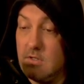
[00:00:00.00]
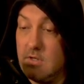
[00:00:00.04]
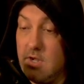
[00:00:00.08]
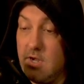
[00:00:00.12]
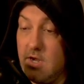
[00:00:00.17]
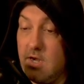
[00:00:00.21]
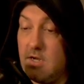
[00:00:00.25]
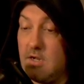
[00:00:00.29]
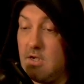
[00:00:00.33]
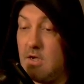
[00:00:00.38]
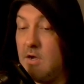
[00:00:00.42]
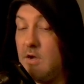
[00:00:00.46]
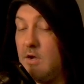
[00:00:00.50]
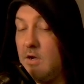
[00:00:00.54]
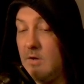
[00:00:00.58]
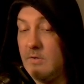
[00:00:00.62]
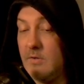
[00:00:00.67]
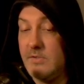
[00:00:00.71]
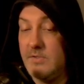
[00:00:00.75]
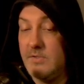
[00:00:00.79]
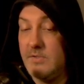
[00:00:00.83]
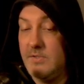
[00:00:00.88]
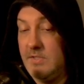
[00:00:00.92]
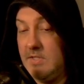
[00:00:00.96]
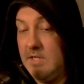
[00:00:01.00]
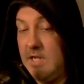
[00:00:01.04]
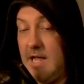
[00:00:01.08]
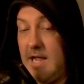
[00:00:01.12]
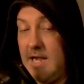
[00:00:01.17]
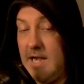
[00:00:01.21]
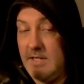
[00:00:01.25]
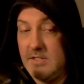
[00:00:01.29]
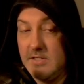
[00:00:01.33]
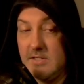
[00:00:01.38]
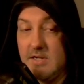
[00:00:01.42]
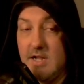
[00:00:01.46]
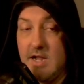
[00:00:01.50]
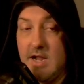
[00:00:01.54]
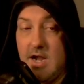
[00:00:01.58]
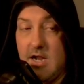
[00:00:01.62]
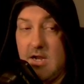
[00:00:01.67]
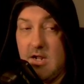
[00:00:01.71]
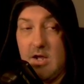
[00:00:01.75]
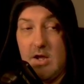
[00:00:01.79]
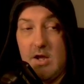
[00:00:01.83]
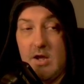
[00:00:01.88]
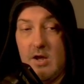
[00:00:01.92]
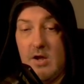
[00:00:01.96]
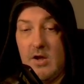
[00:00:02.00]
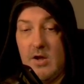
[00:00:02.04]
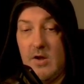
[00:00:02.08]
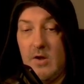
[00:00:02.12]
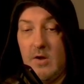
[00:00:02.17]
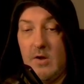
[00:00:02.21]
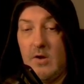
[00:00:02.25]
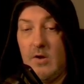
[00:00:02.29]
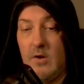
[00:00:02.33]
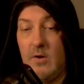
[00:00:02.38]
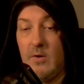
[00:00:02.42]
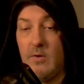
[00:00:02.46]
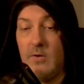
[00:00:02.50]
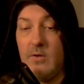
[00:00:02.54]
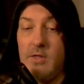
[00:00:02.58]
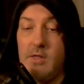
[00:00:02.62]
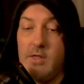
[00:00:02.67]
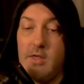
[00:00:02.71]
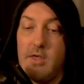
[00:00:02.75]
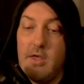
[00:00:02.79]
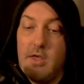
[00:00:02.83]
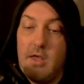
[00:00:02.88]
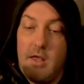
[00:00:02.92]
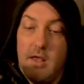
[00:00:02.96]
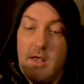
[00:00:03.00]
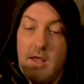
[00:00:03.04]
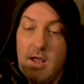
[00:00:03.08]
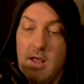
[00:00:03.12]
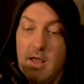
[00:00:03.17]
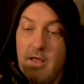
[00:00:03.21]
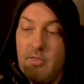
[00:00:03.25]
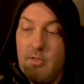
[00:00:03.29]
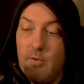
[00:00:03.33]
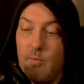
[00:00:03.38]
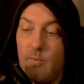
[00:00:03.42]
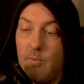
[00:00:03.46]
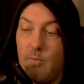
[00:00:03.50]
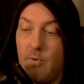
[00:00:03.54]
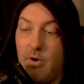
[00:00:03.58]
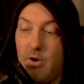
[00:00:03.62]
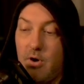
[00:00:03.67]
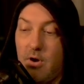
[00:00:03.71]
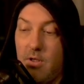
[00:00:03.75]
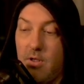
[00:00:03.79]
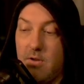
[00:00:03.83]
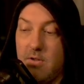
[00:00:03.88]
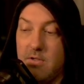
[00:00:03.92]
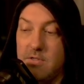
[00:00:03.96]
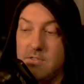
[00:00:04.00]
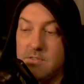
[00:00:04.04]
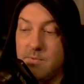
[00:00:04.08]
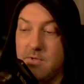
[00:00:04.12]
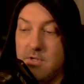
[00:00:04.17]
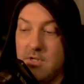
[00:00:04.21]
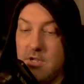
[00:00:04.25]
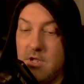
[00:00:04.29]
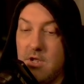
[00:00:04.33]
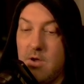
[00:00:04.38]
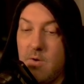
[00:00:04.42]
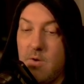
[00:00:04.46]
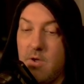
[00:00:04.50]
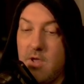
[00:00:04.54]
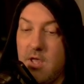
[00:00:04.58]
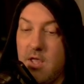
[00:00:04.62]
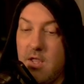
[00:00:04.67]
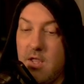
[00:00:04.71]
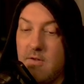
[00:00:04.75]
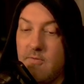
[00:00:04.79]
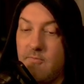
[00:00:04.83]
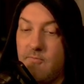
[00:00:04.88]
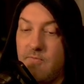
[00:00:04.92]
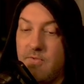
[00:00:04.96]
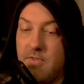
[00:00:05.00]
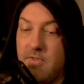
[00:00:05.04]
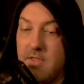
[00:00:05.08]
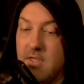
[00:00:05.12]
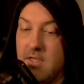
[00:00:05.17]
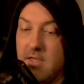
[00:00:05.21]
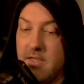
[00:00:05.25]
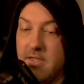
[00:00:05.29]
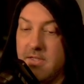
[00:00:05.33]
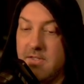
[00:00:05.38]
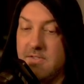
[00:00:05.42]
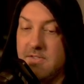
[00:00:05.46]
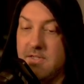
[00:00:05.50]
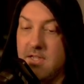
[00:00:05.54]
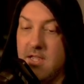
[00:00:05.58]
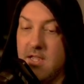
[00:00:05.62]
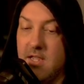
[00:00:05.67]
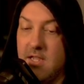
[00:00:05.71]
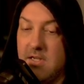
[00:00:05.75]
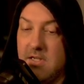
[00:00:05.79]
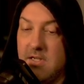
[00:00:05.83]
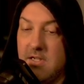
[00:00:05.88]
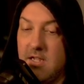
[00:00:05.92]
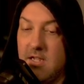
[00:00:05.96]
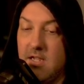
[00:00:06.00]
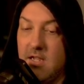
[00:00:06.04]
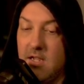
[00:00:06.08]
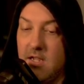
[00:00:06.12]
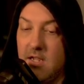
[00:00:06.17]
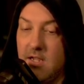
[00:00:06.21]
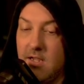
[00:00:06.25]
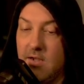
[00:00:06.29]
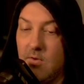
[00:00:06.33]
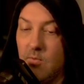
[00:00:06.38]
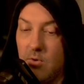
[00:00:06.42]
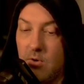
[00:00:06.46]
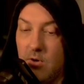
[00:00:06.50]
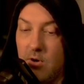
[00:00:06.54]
NATO has attacked NATO, and the world as we know it is ending.